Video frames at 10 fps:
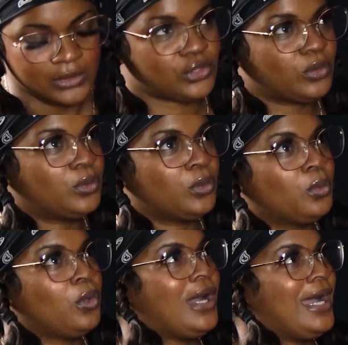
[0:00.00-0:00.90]
So
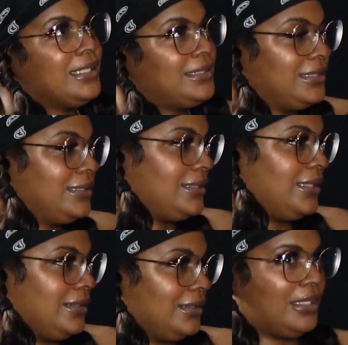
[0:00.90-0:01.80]
what artists
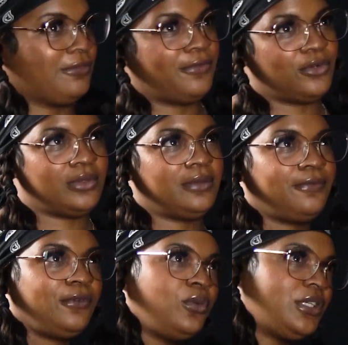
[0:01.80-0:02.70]

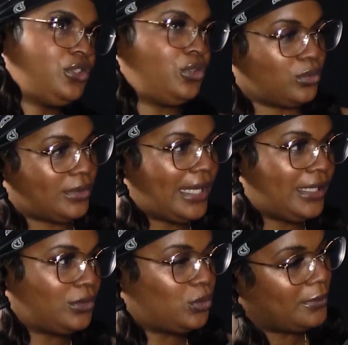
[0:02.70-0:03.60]
influence you,
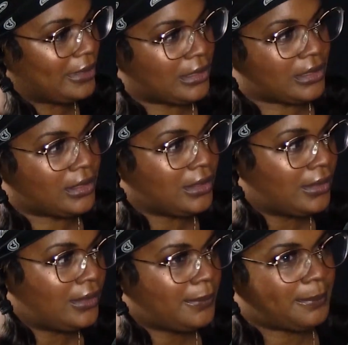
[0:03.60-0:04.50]
like, to make
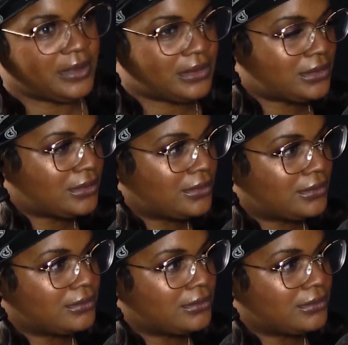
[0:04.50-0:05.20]
beats?